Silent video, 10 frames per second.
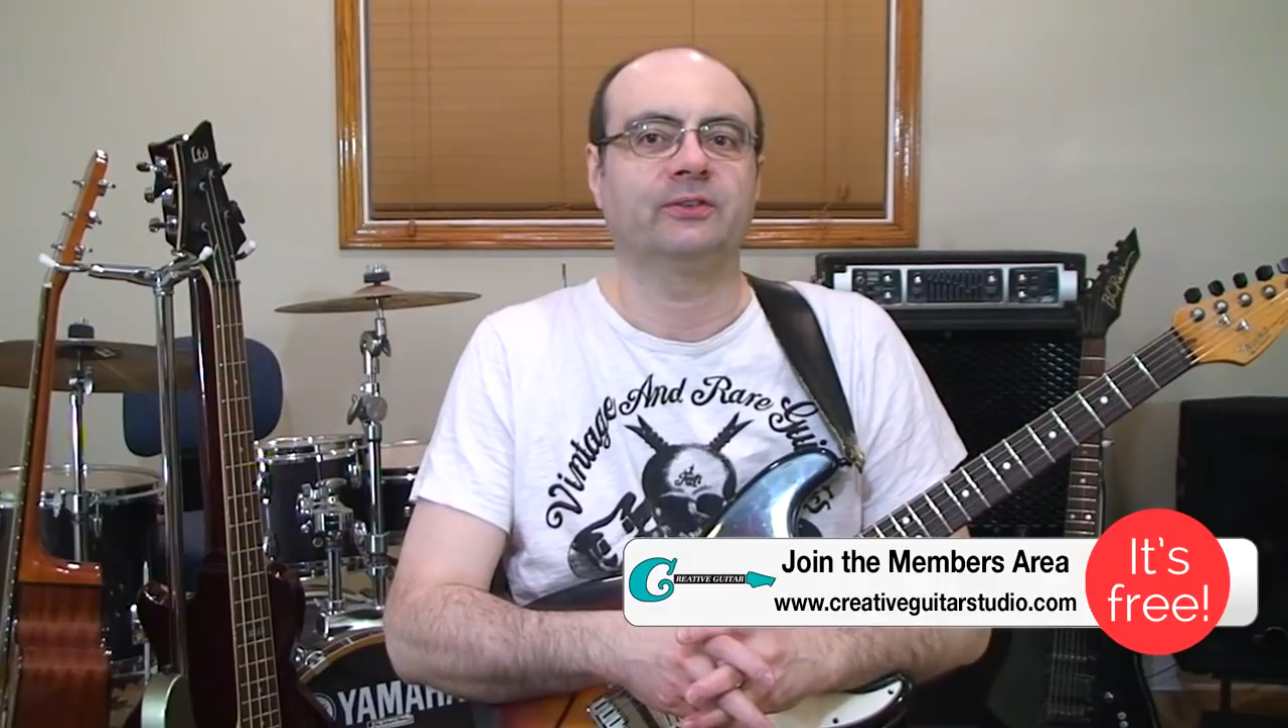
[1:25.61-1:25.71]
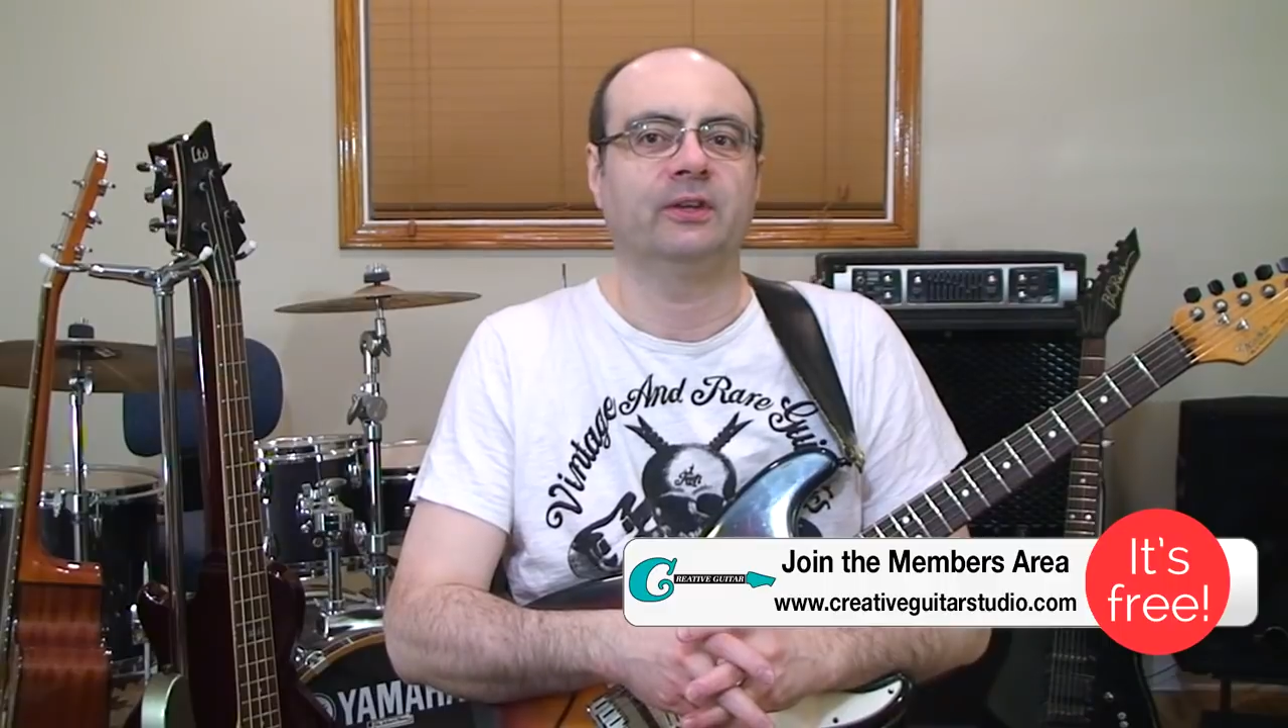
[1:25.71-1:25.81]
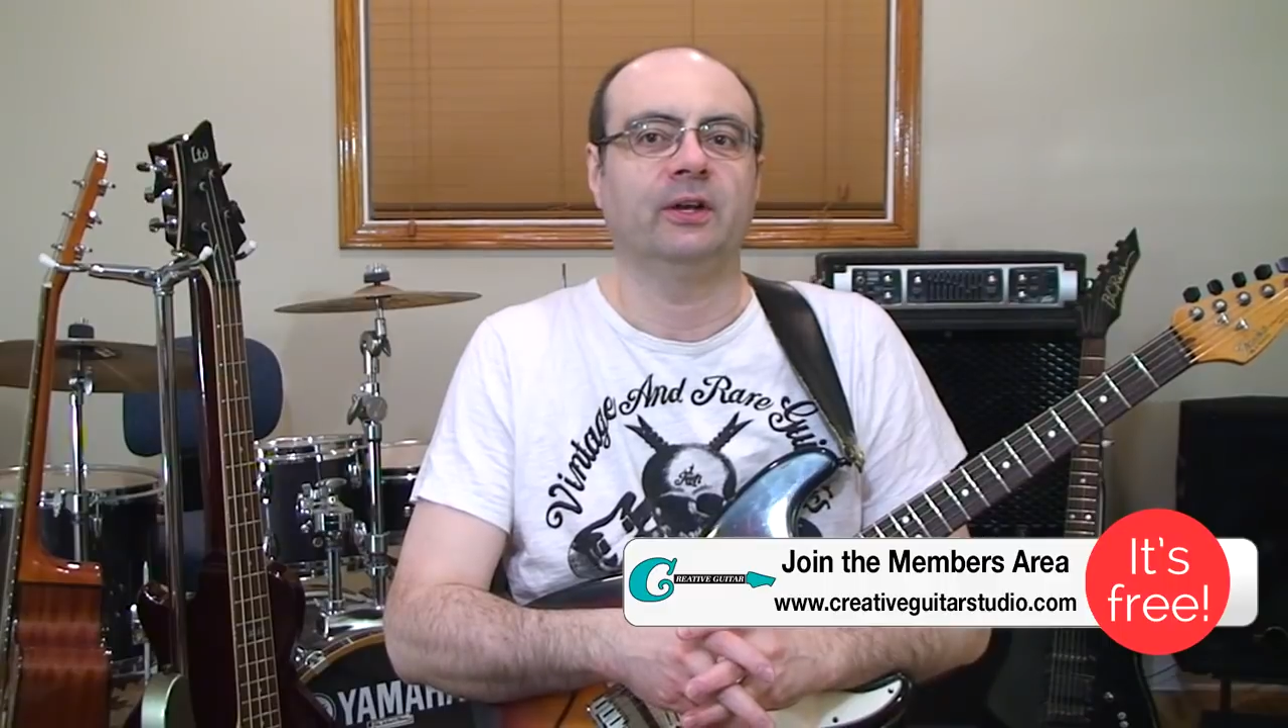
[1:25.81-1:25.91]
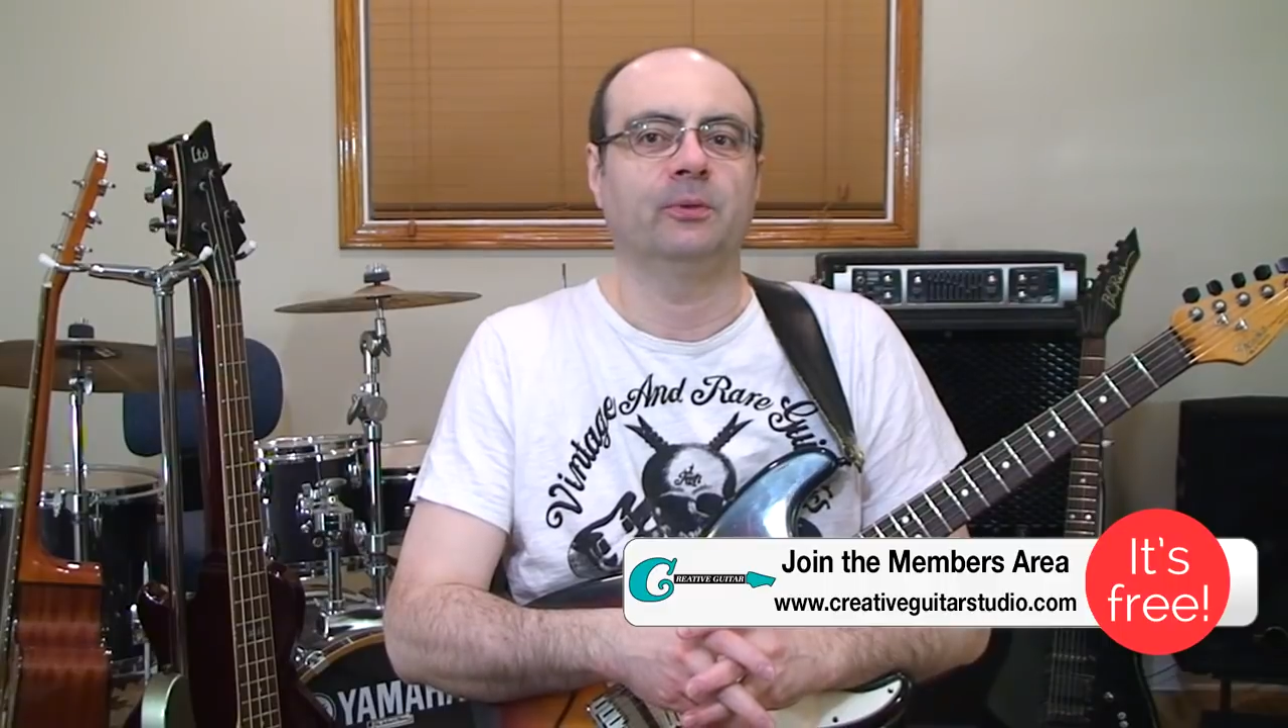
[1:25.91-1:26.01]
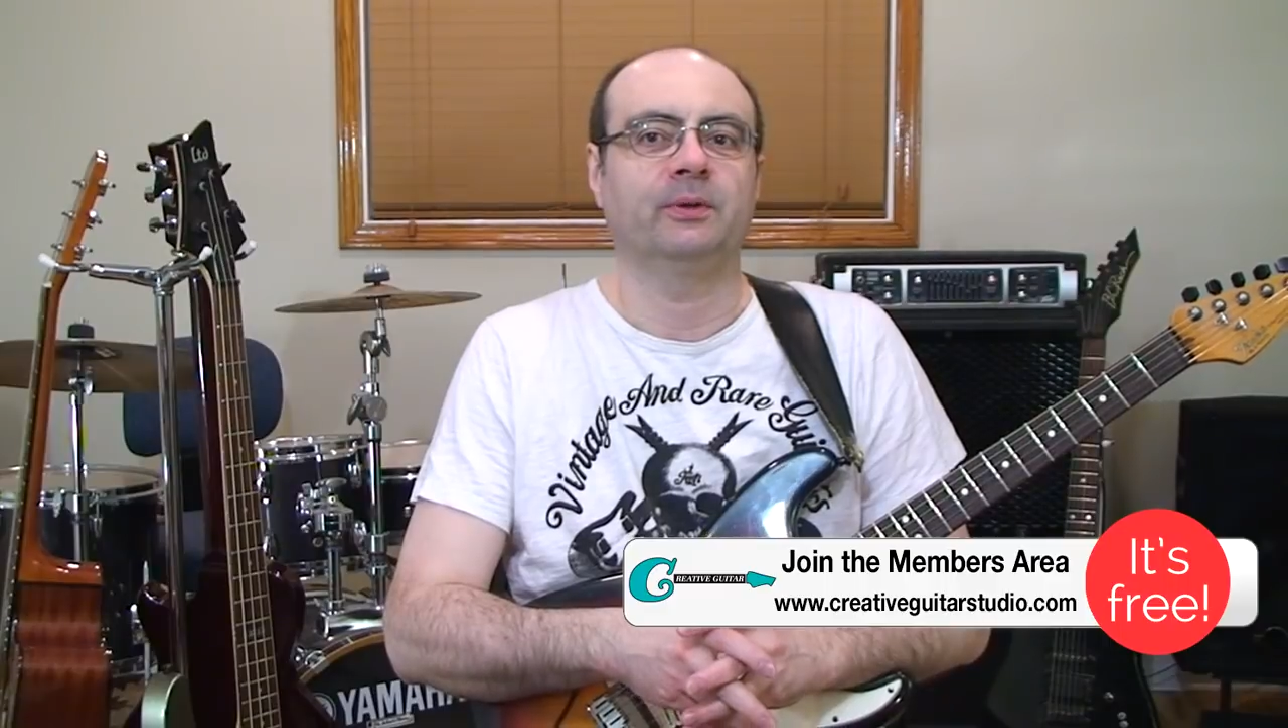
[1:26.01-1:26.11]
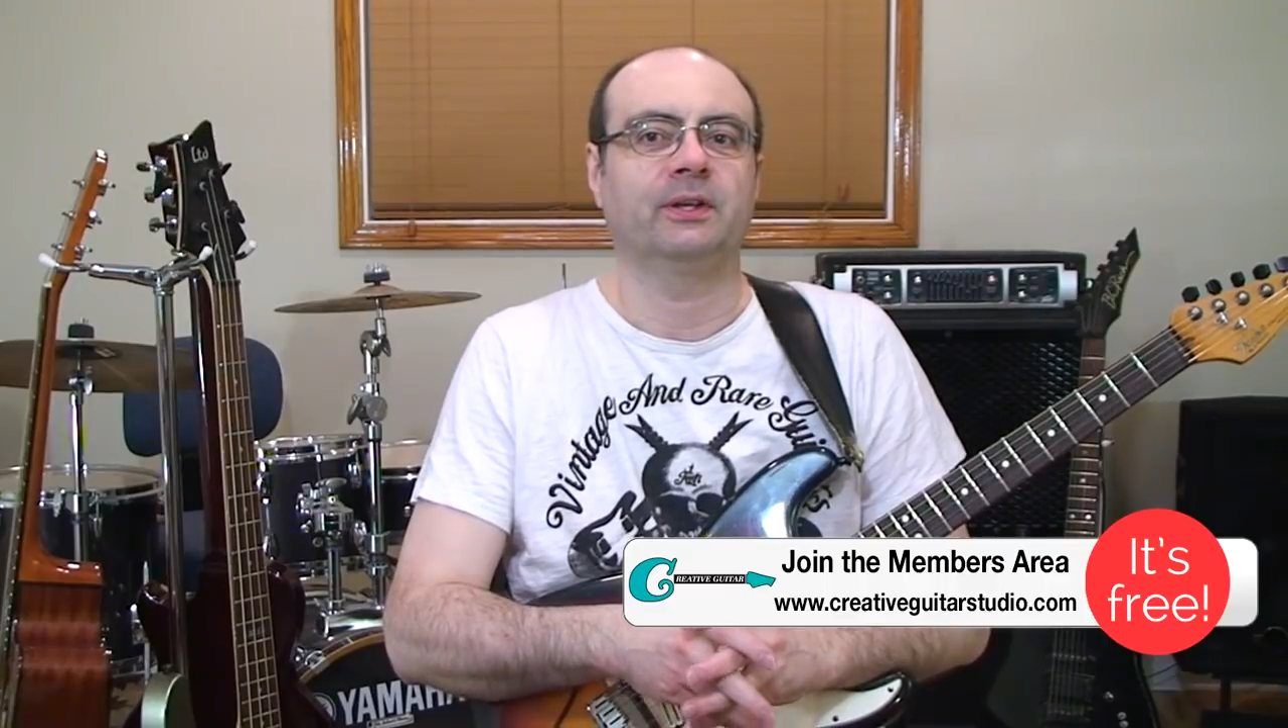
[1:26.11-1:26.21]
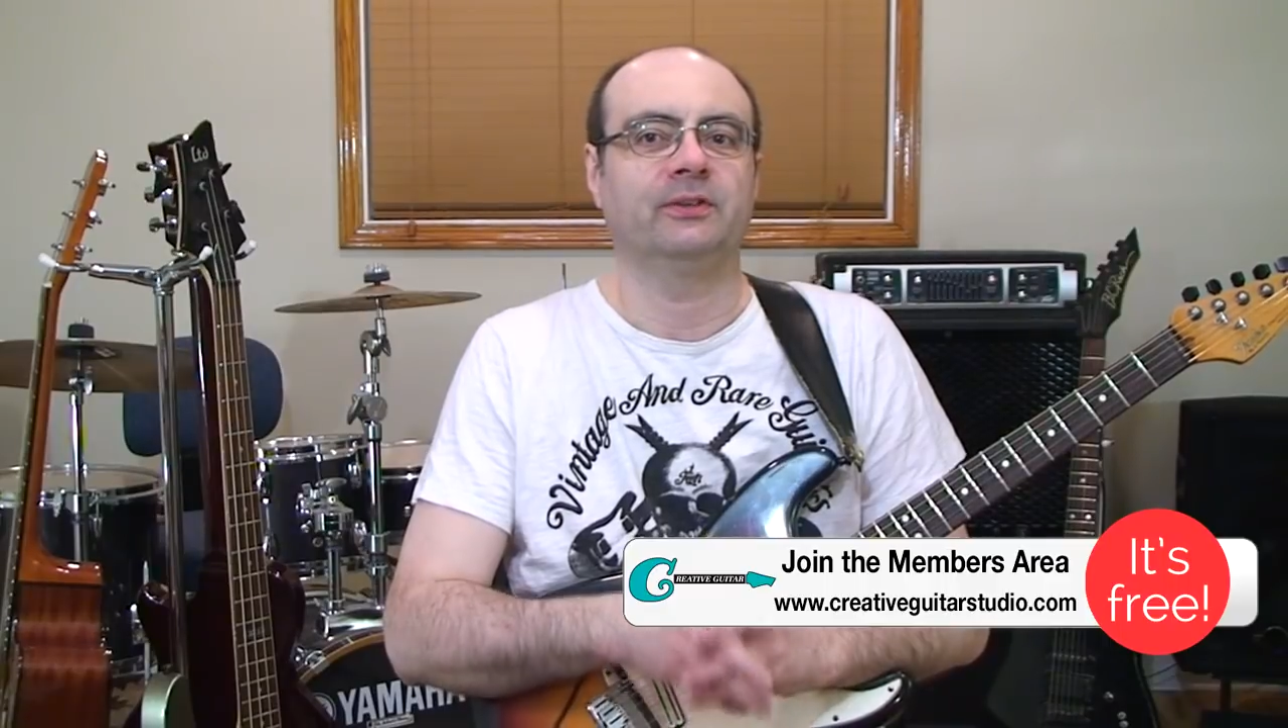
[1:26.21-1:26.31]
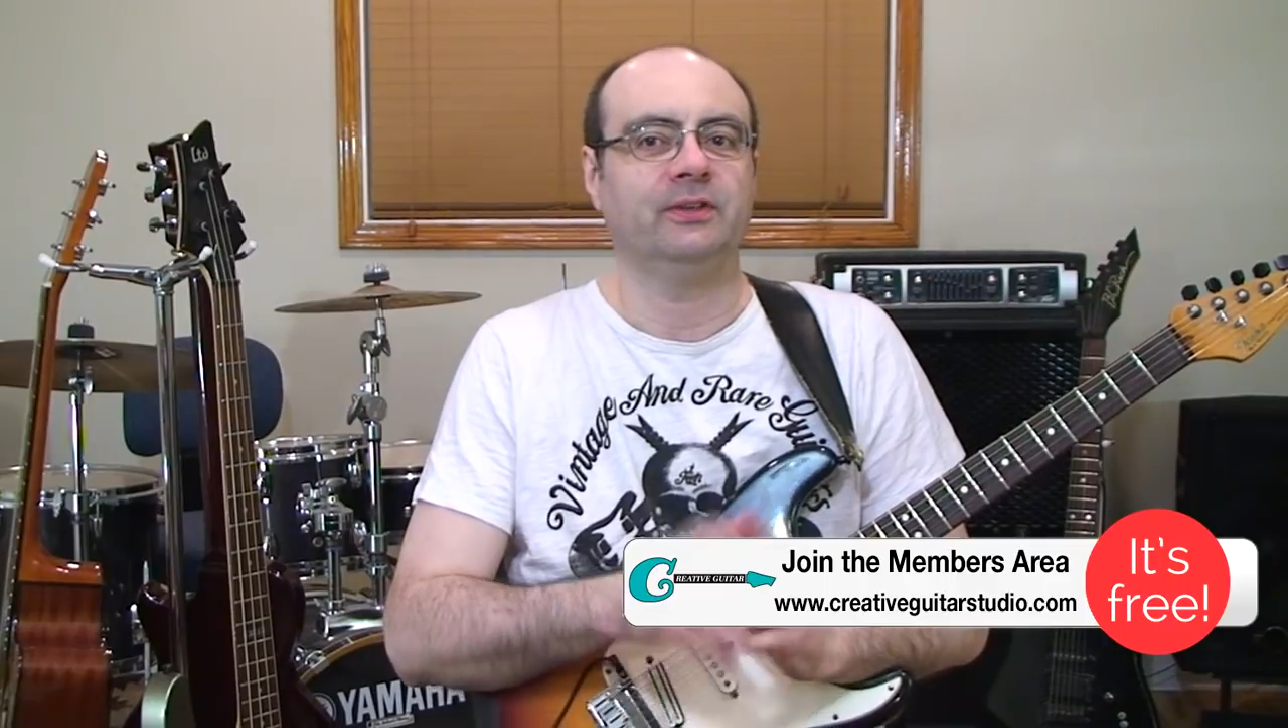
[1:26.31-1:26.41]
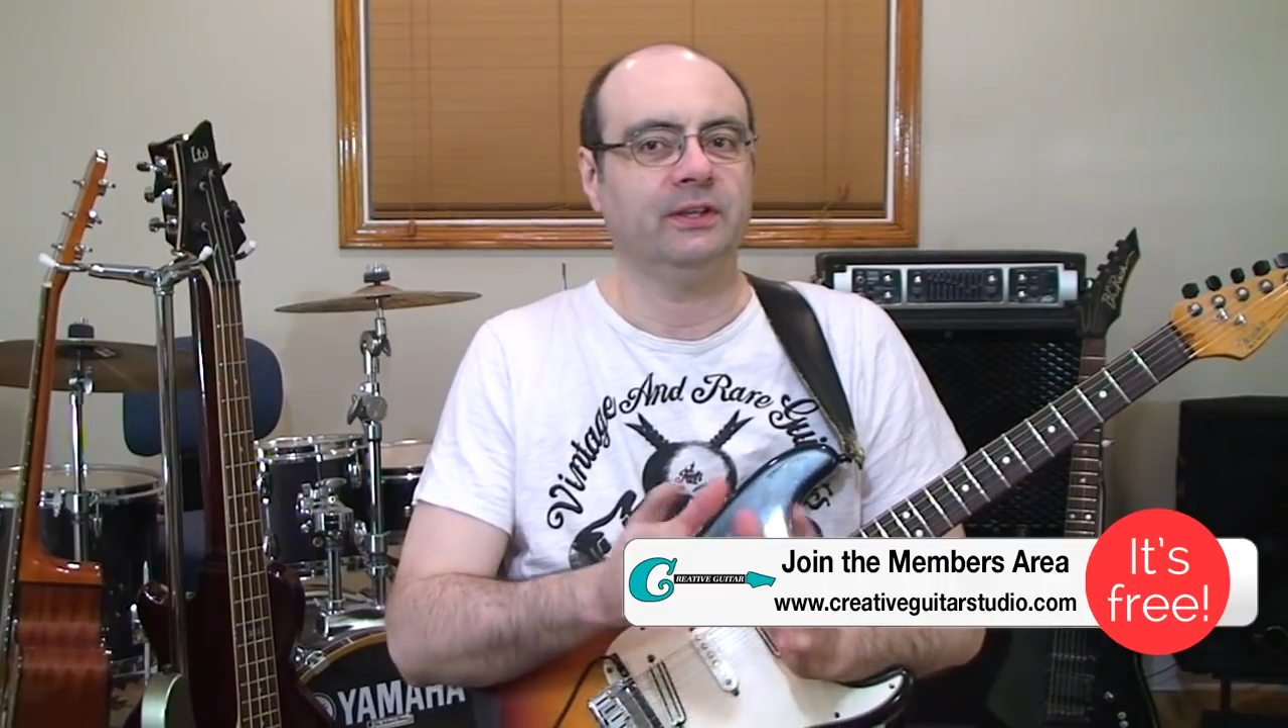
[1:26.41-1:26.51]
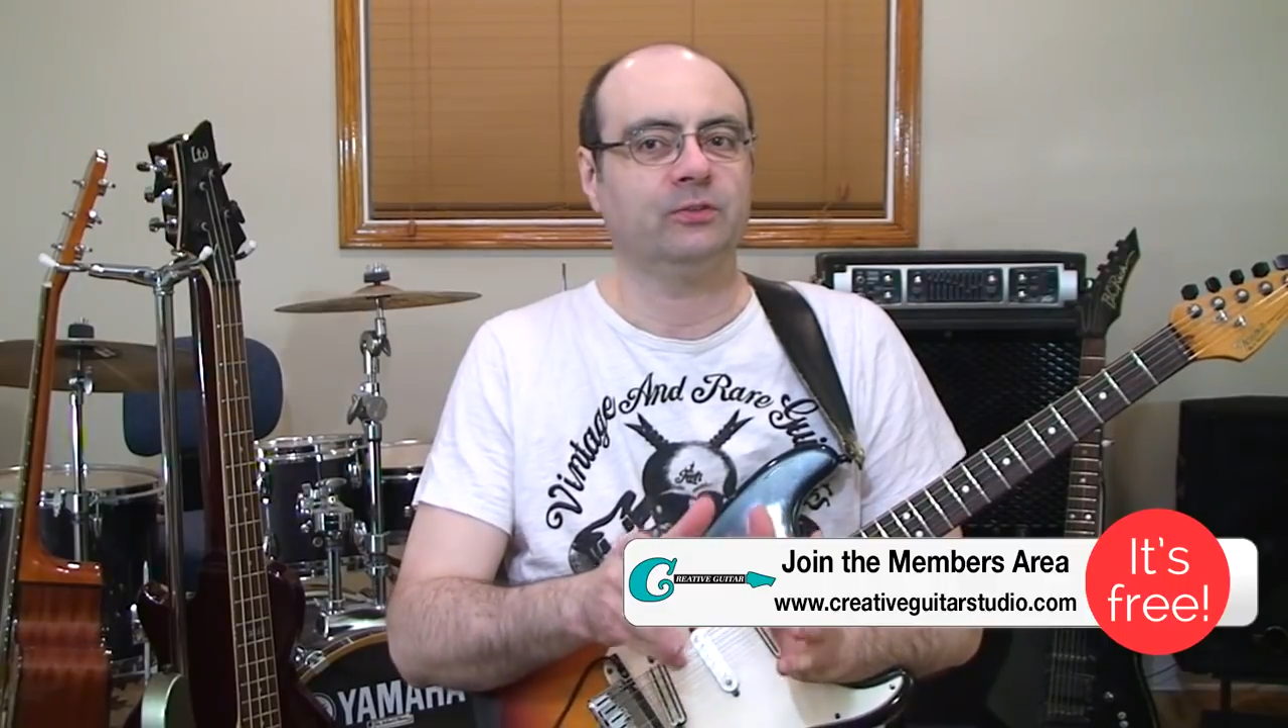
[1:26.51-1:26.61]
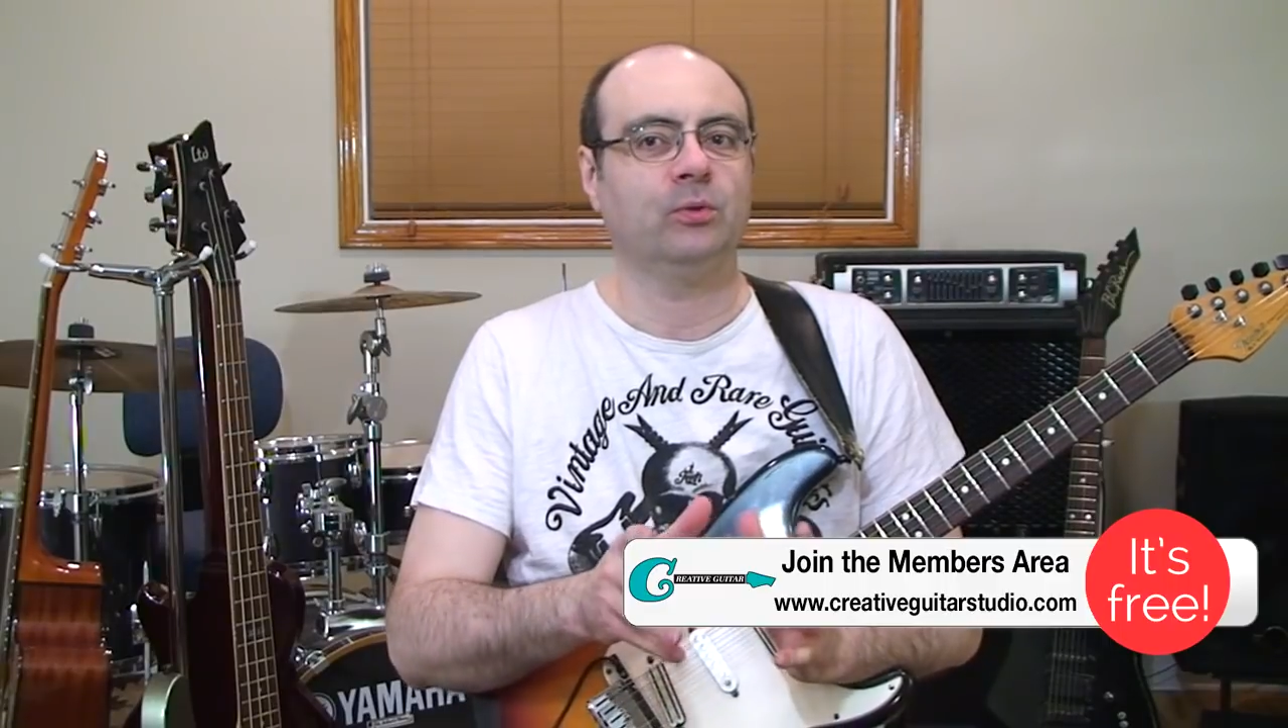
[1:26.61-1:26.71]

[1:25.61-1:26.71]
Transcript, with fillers: scale because it's